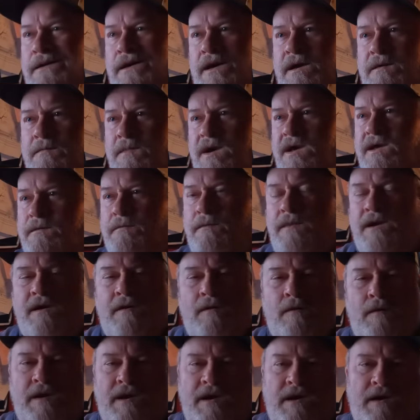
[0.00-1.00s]
It may be
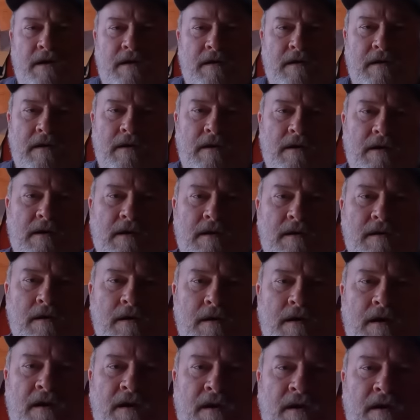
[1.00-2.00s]
a week
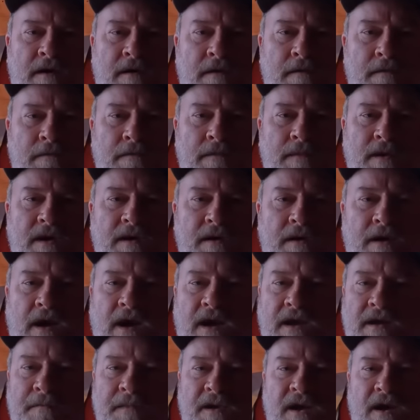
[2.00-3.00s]
uh, but
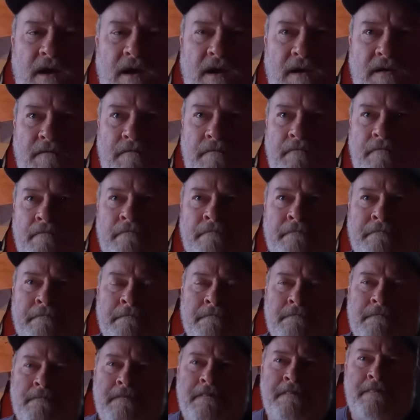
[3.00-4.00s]
I am not.
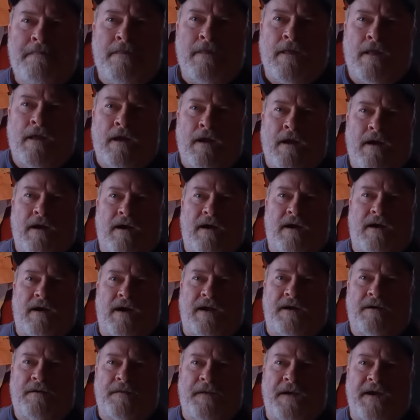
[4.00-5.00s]

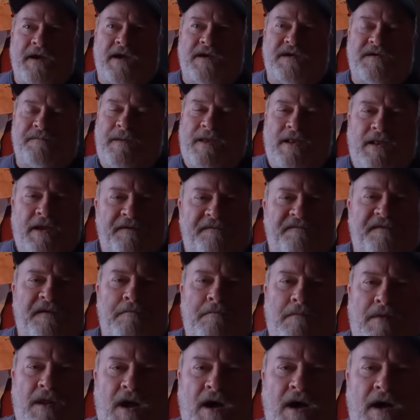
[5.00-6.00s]
I don't think I should be
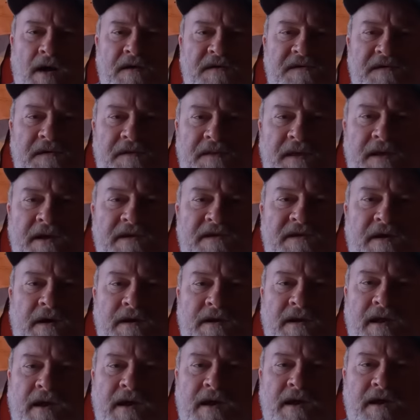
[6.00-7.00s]
lifting blocks and things
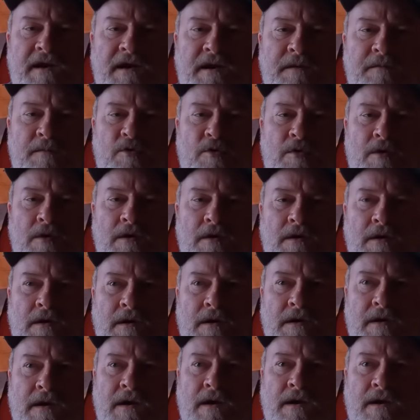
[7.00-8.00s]
like that anymore.
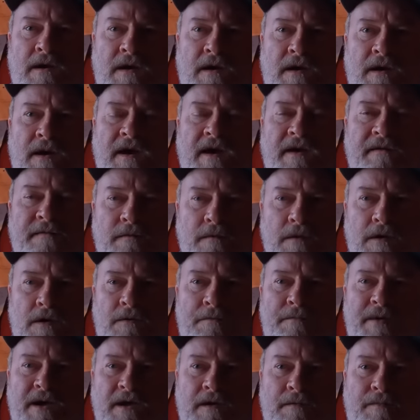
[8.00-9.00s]
Uh, I have a
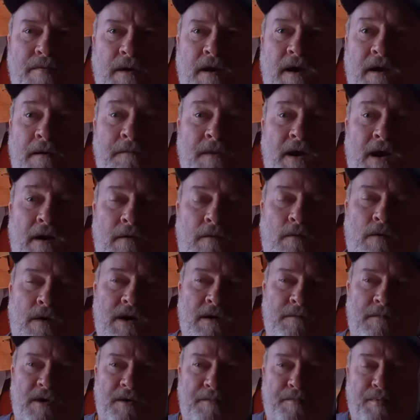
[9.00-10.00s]
real big. I'm
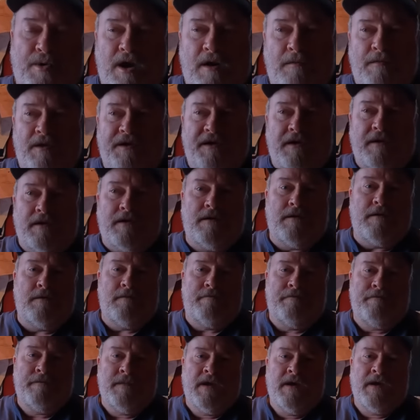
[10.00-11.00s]
what I'm going to probably
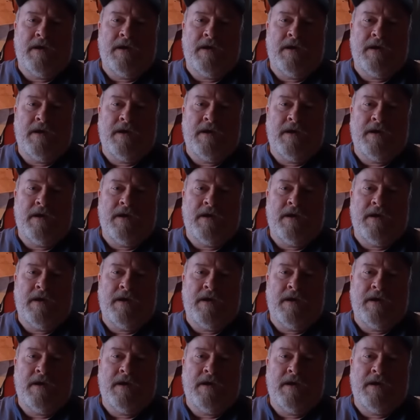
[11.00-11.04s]
do